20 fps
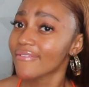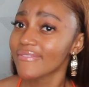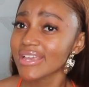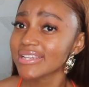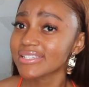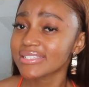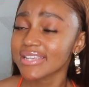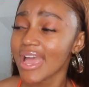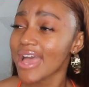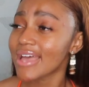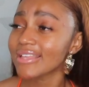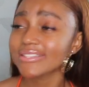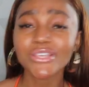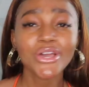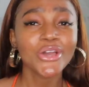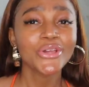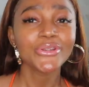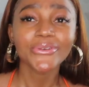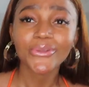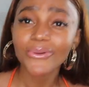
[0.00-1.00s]
ashy hands,
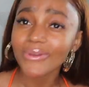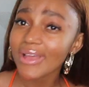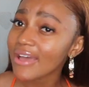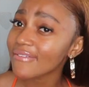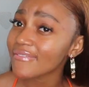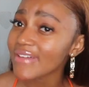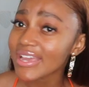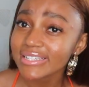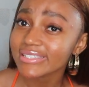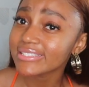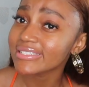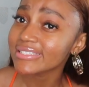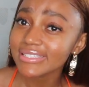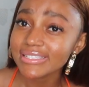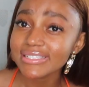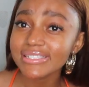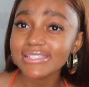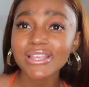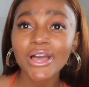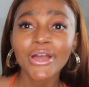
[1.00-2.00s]
don't have ashy
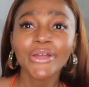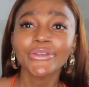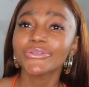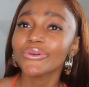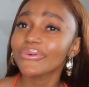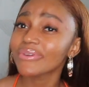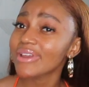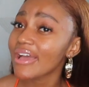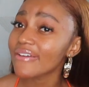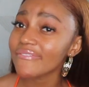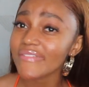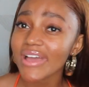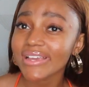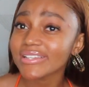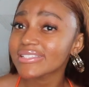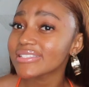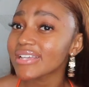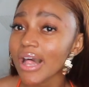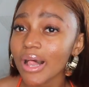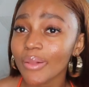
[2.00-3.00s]
knees, don't have
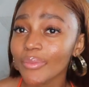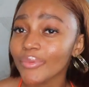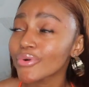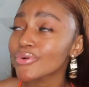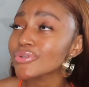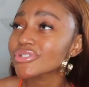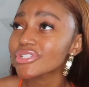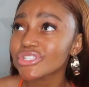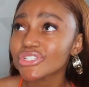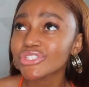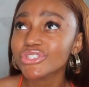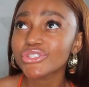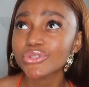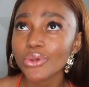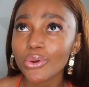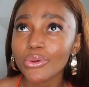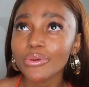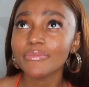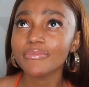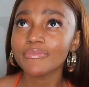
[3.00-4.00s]
ashy elbows, just
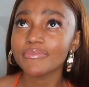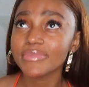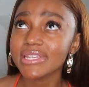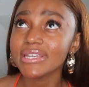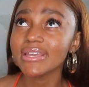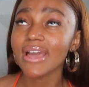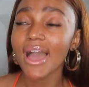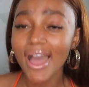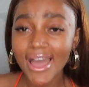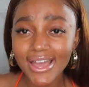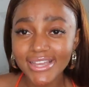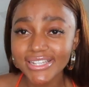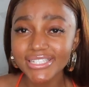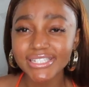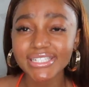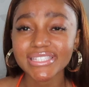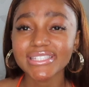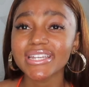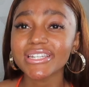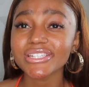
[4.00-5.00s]
don't be
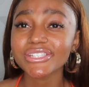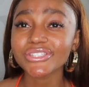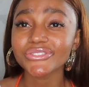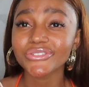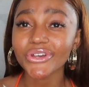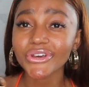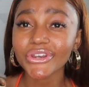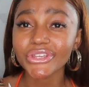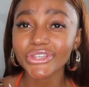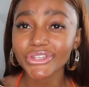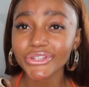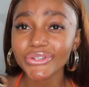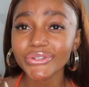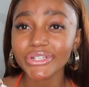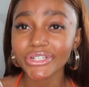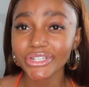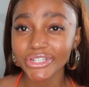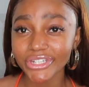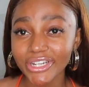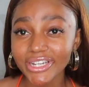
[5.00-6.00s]
ashy. That is not a
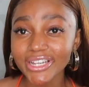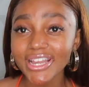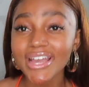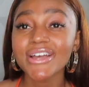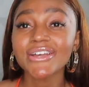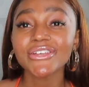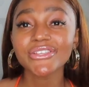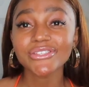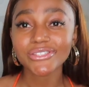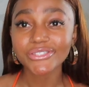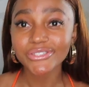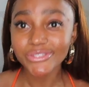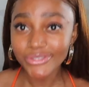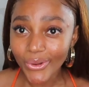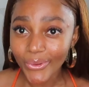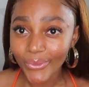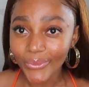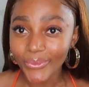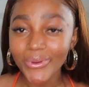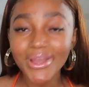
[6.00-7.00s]
cute look.
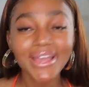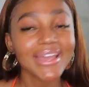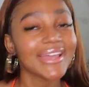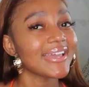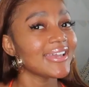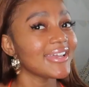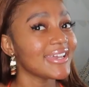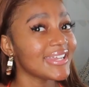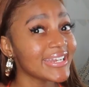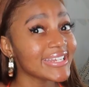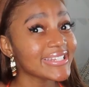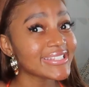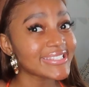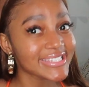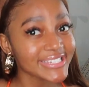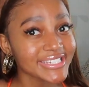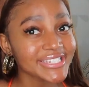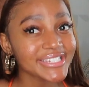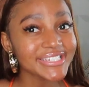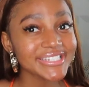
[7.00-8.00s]
So in
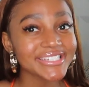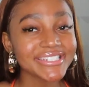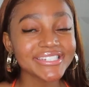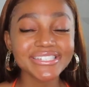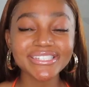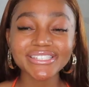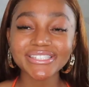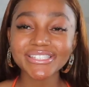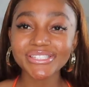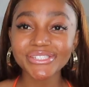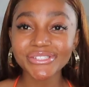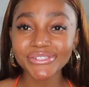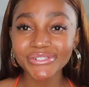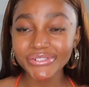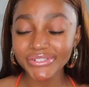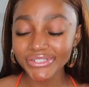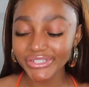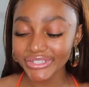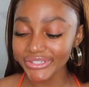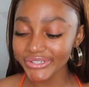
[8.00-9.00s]
addition to,
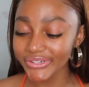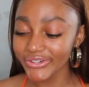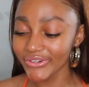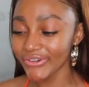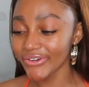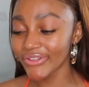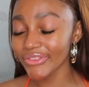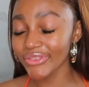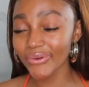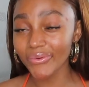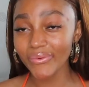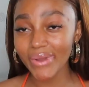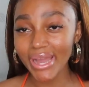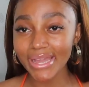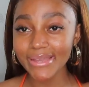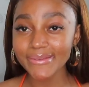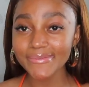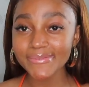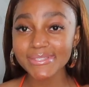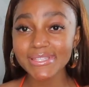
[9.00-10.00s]
you know, the
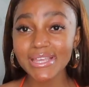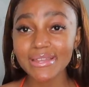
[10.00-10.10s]
wipes